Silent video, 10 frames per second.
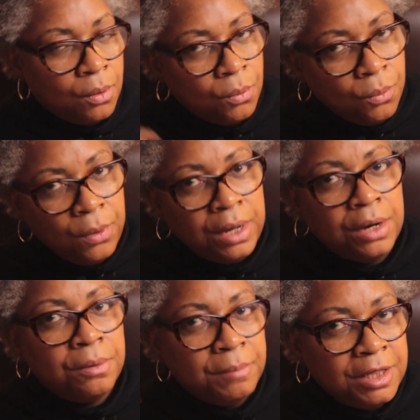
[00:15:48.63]

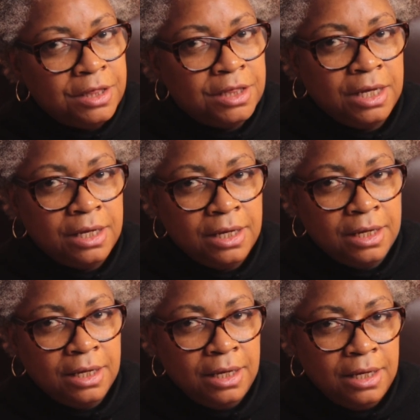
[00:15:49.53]
where my
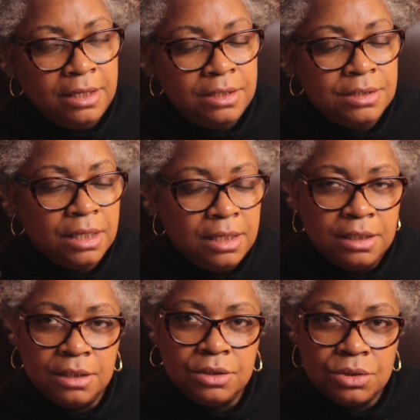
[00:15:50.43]
thinking is
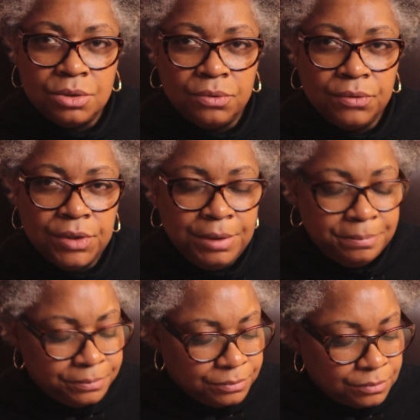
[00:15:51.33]
in the story
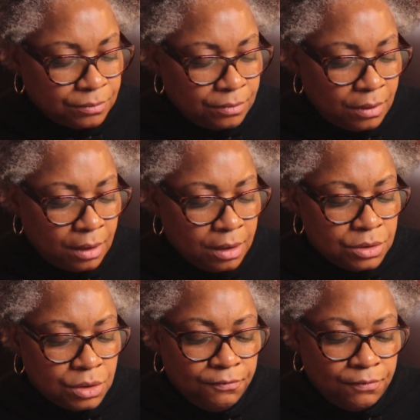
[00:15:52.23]

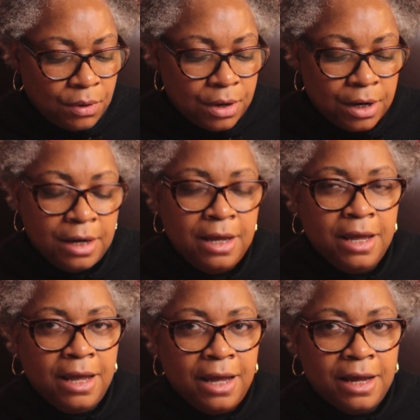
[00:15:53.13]
so far.
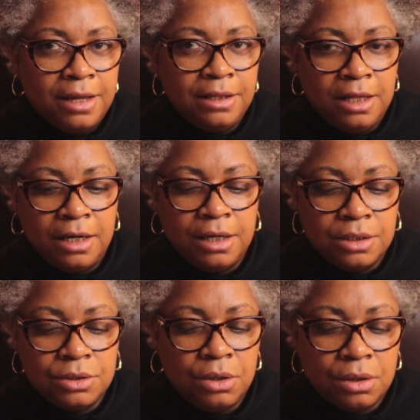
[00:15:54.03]
And then I
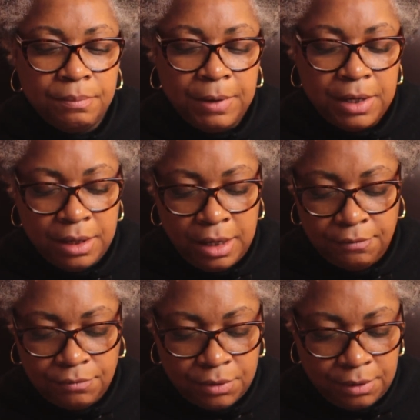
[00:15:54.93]
can talk about,
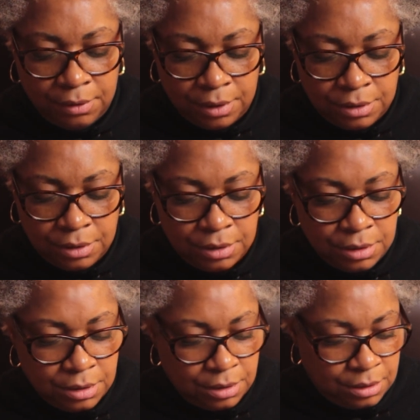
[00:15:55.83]
after
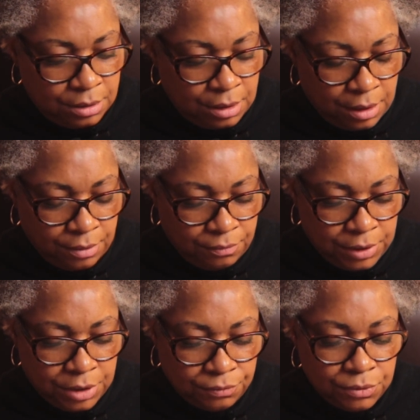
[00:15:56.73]
I
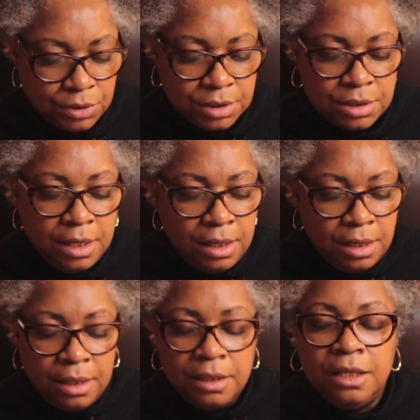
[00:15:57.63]
read through this,
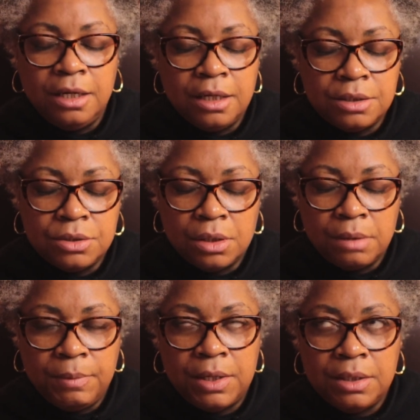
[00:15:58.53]
then I can talk
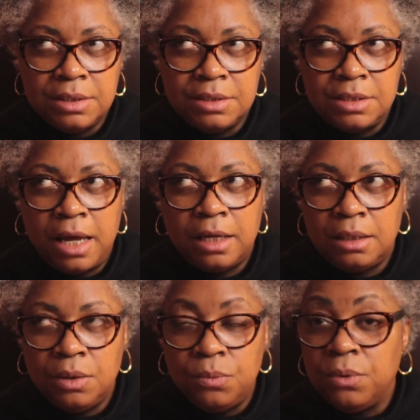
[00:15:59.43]
about
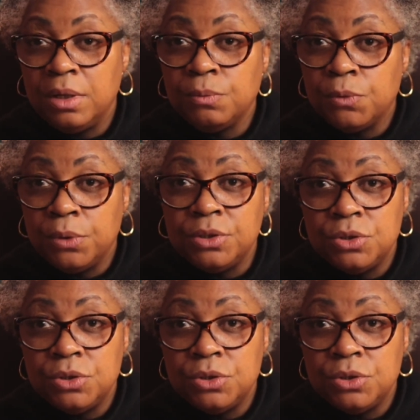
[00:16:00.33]
exactly what I'm going